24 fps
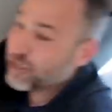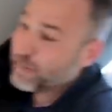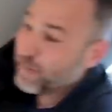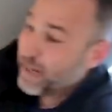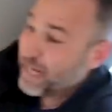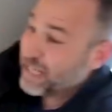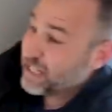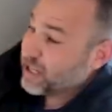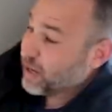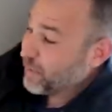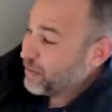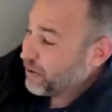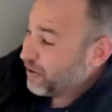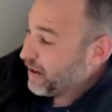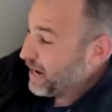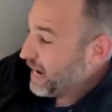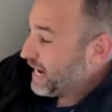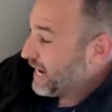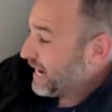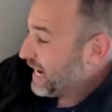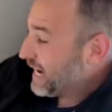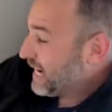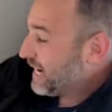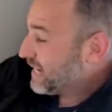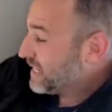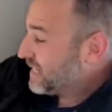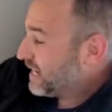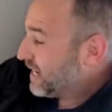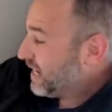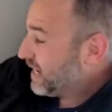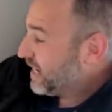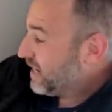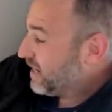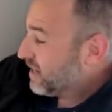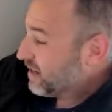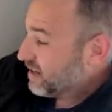space up here, Hank. I gotta
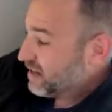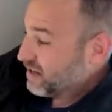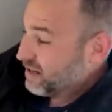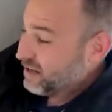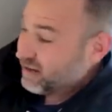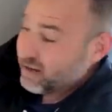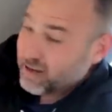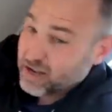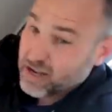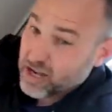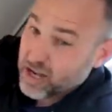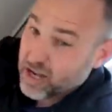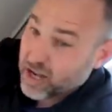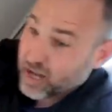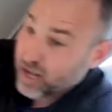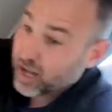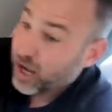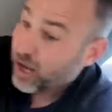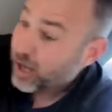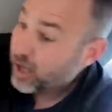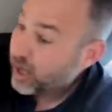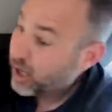tell you. Cool. I like it.